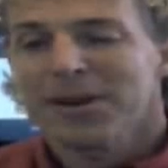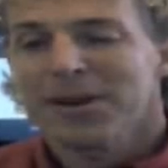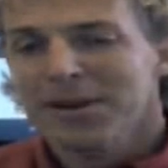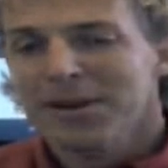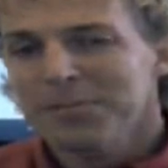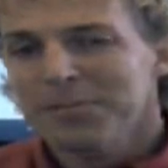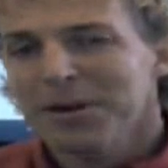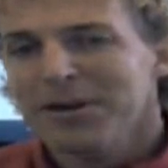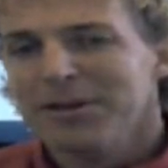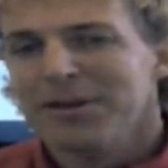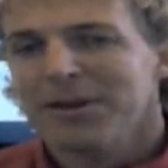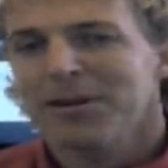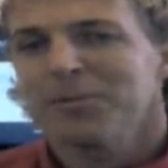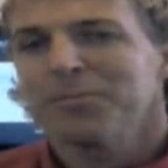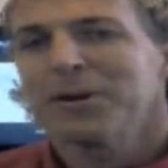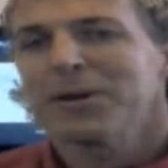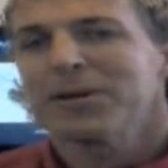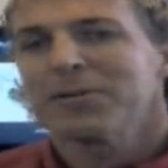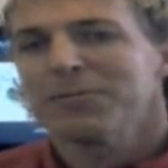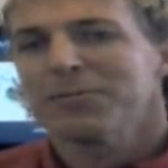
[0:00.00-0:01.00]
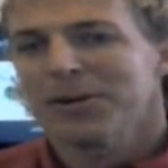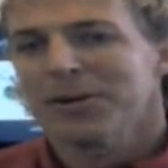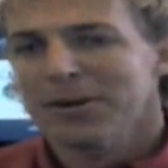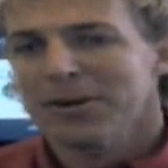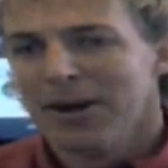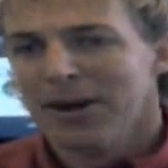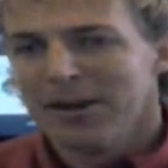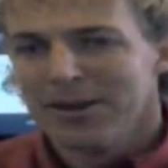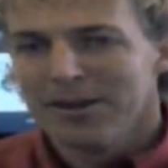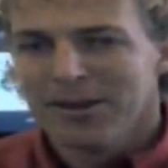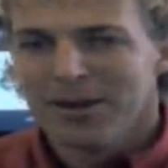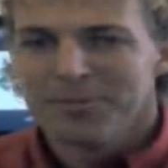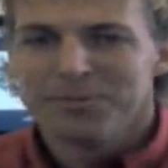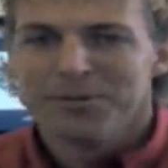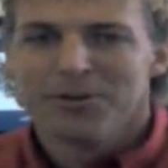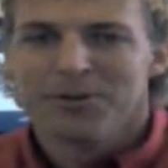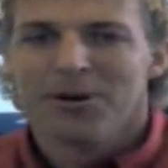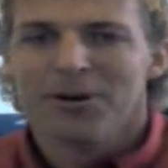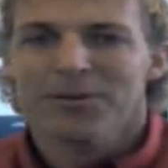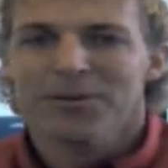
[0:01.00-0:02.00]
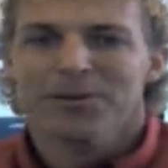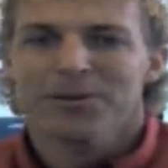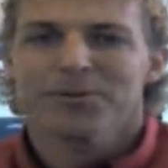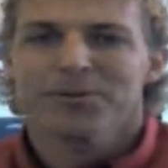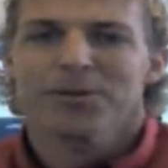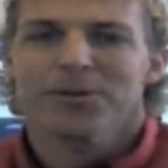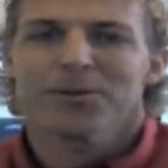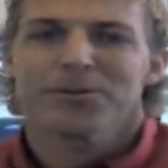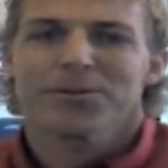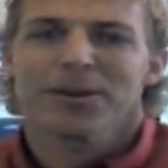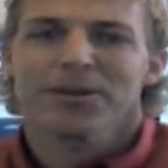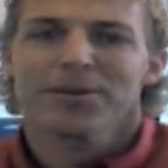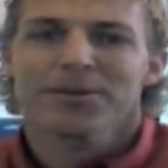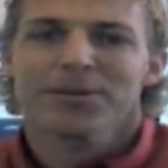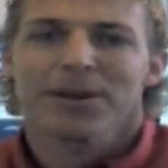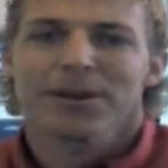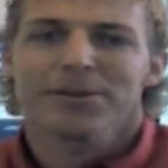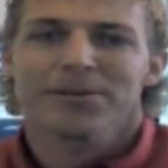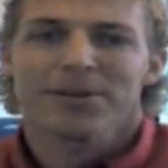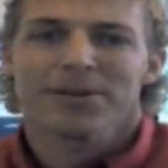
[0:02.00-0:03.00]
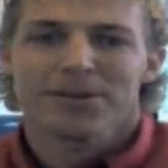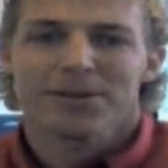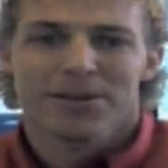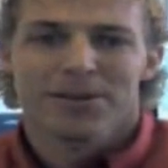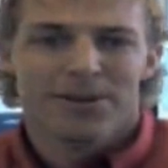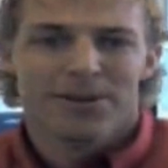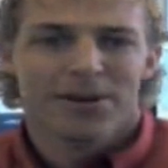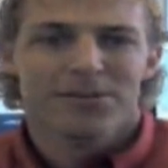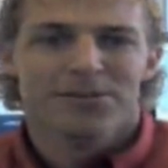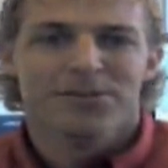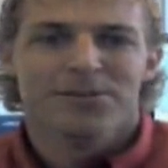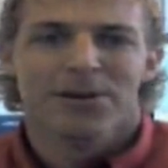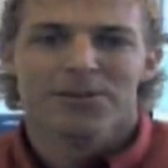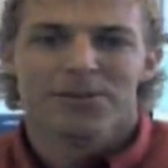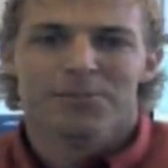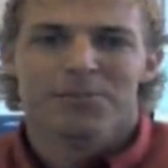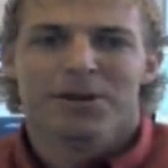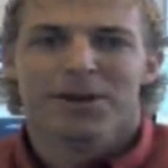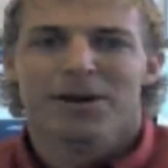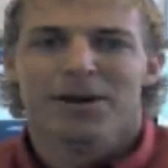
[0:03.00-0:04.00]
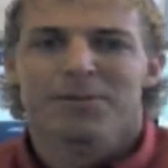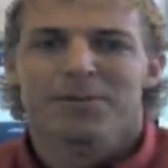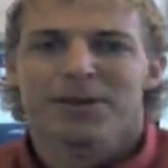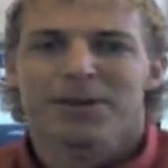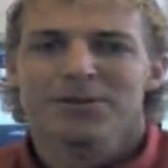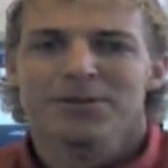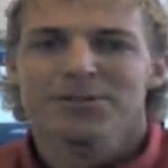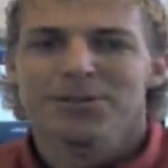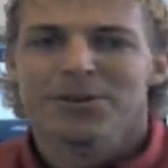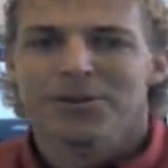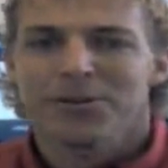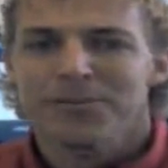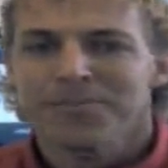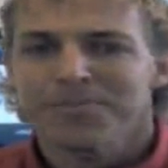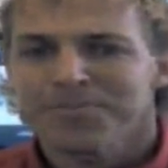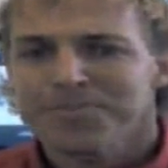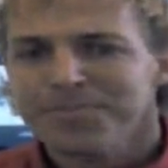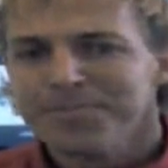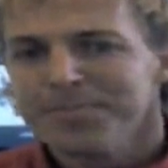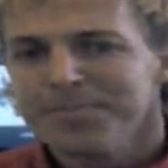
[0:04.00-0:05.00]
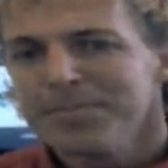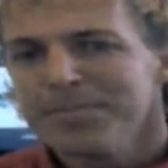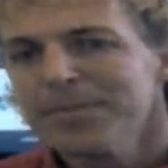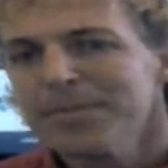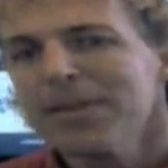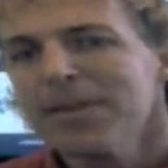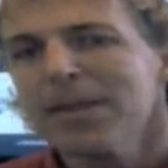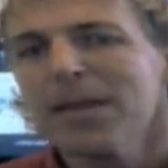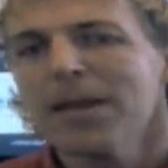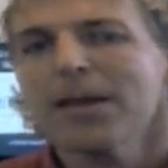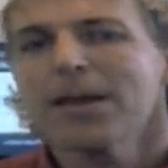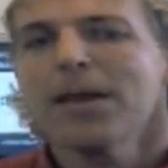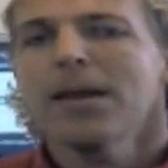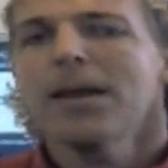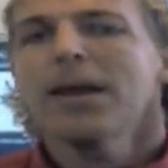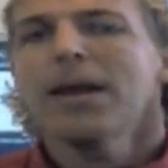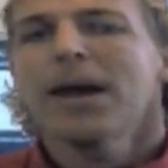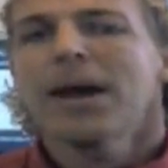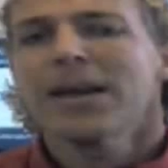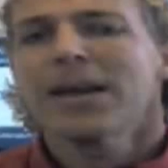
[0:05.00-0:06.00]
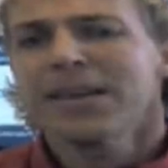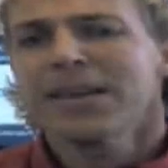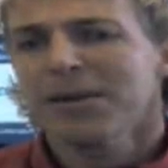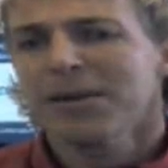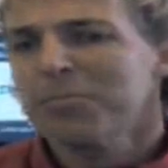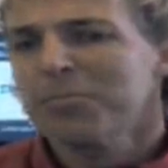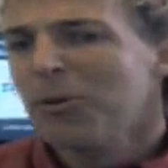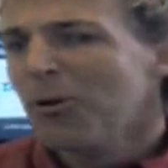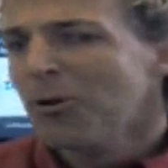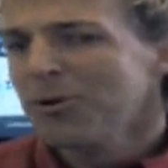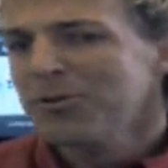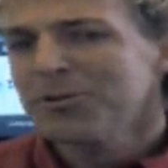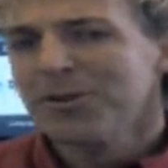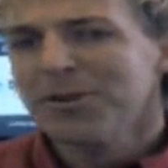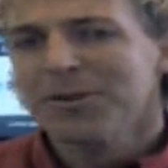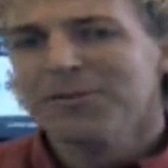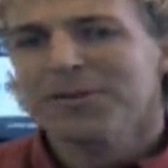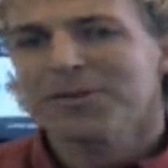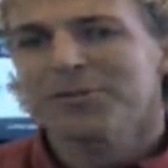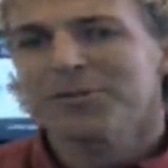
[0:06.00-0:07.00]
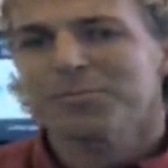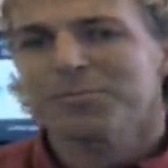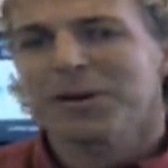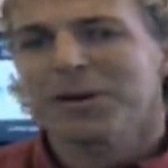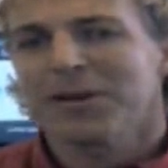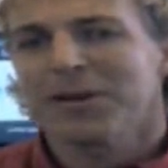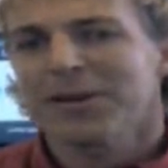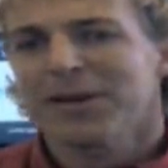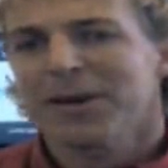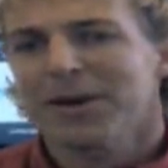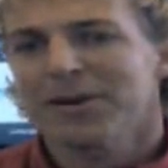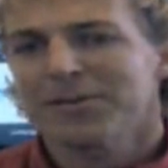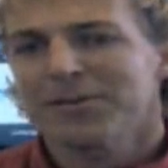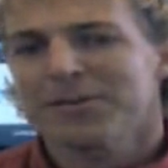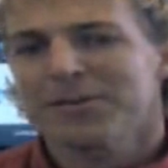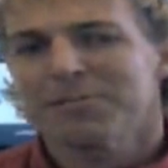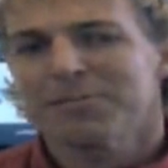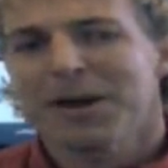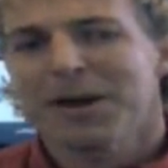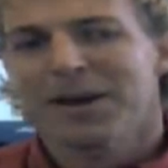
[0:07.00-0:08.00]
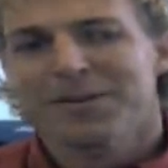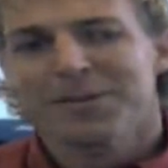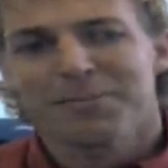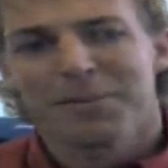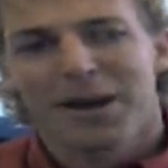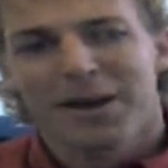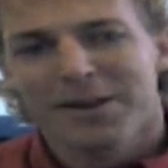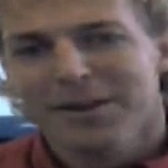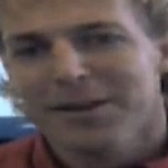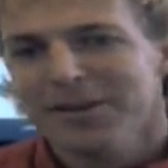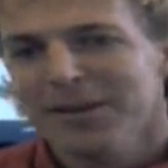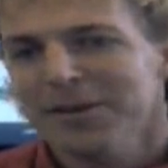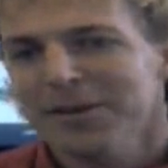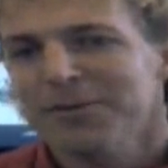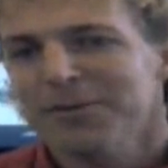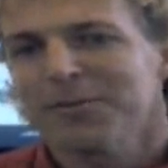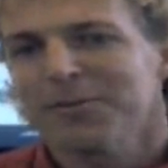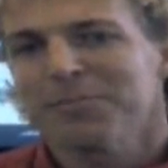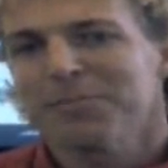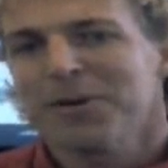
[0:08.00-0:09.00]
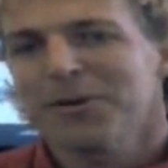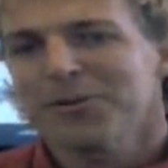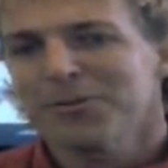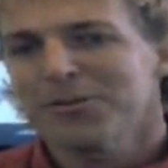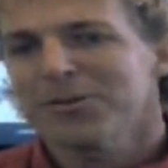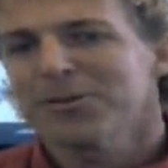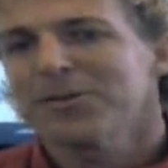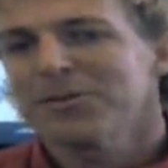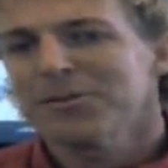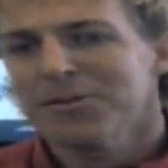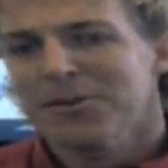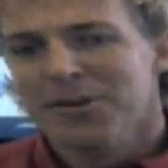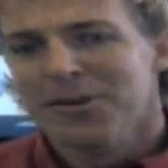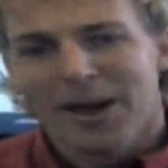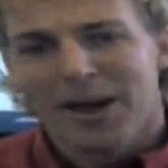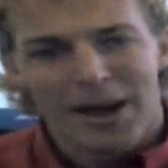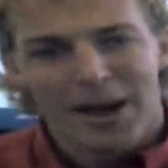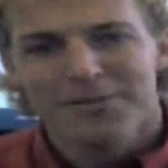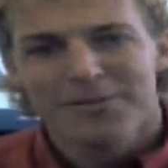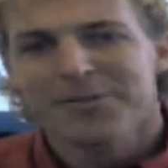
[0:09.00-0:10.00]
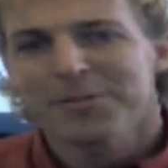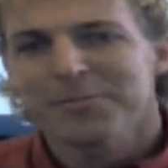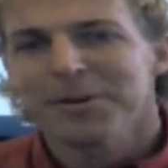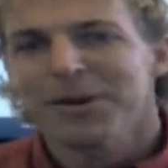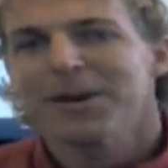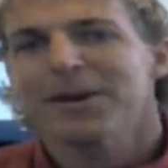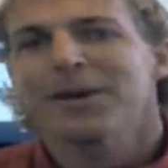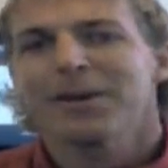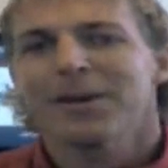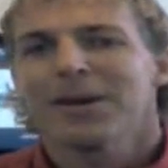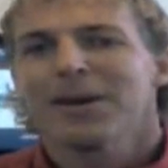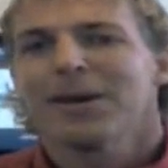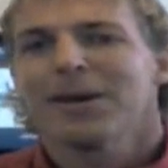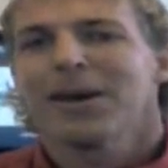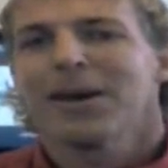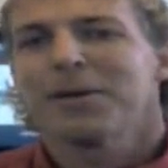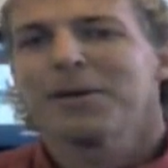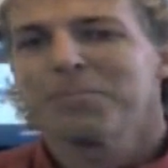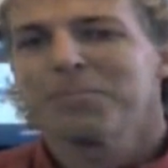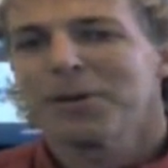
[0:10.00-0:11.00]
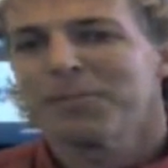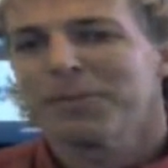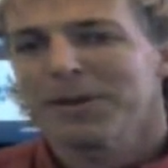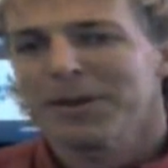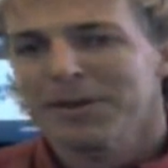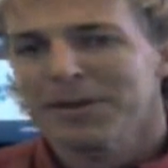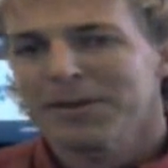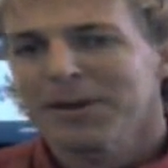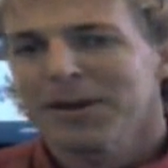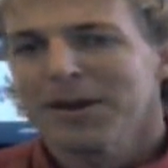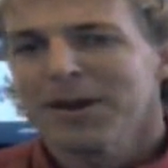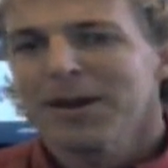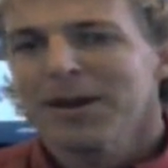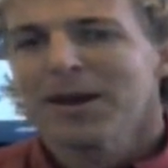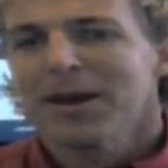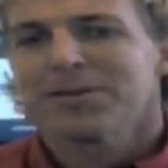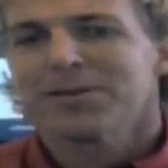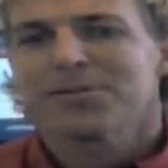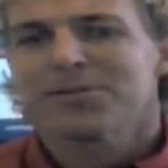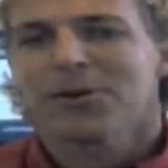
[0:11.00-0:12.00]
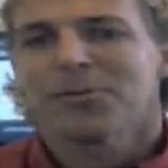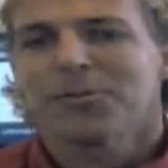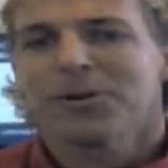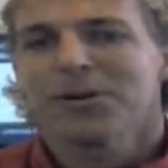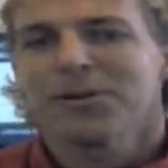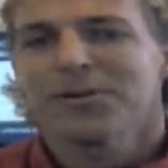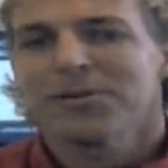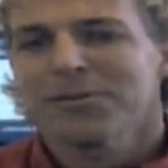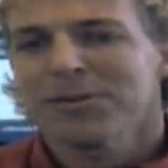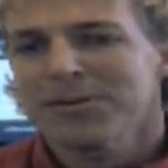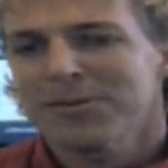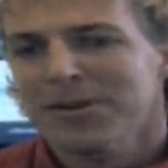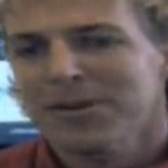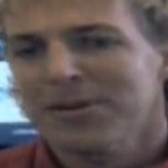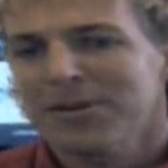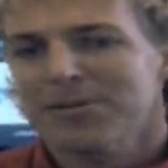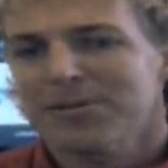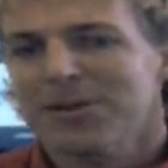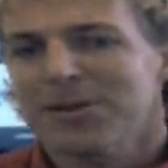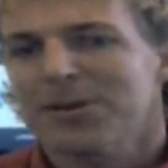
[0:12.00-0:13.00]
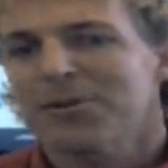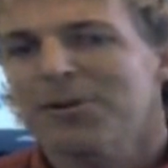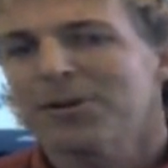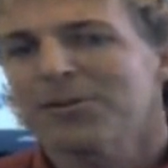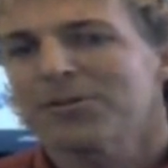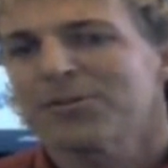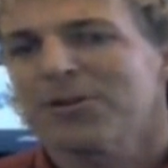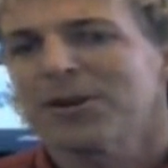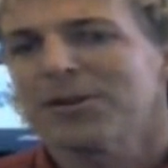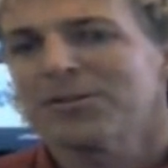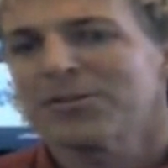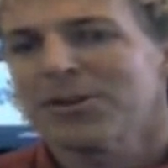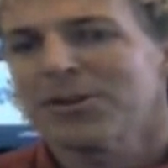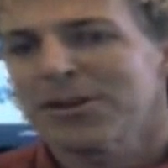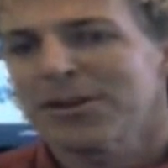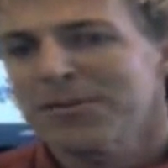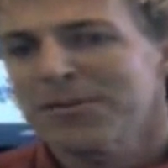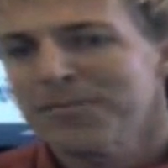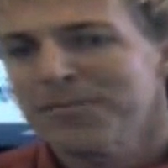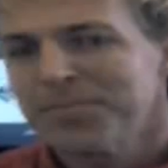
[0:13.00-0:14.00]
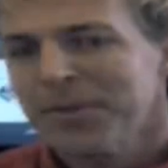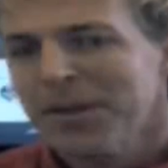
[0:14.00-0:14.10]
not a big deal, but when you add it up to all those other things, it does start to become an issue. And then a portion of the spending cuts mathematically will have to be implemented. And so we said the sequestration